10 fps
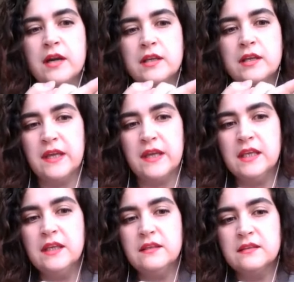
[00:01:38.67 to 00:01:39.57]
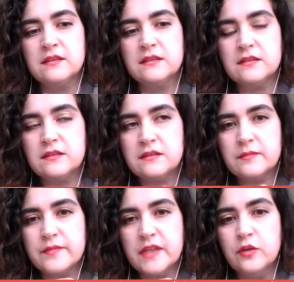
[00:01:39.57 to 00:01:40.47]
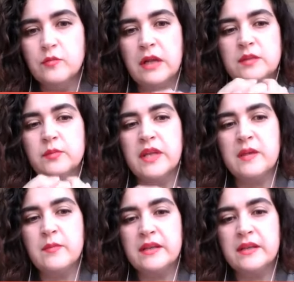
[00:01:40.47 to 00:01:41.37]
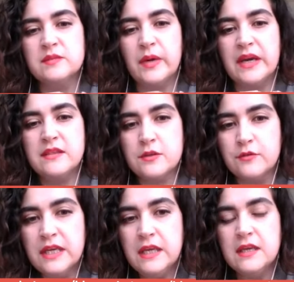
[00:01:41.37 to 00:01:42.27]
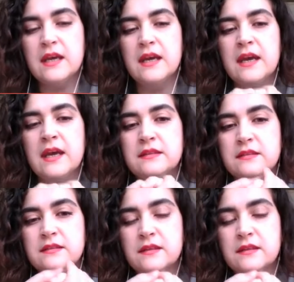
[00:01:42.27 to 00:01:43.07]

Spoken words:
you take it. You multiply by this by three, and